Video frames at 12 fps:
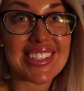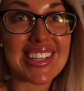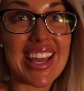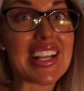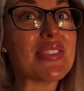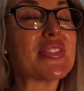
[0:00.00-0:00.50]

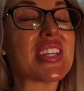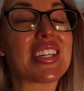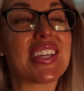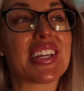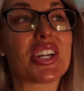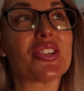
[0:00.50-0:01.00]
and I'm
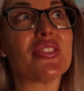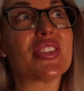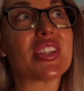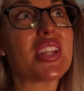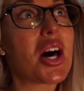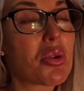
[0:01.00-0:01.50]
taking care of
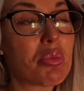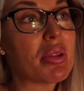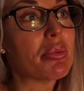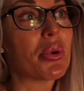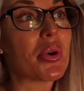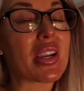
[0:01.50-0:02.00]
a lot of
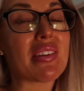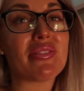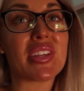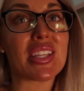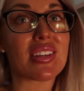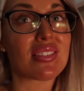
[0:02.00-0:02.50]
people, and I'm
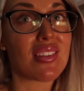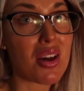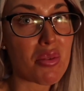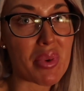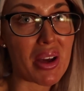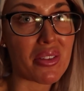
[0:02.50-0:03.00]
feeding a
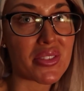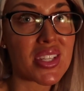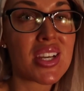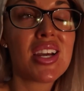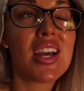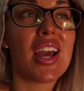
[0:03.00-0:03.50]
lot of mouths,
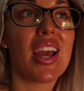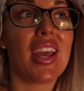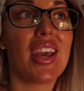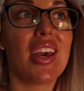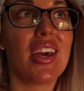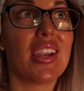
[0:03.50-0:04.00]

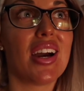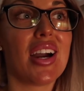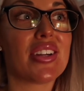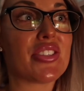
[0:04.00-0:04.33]
and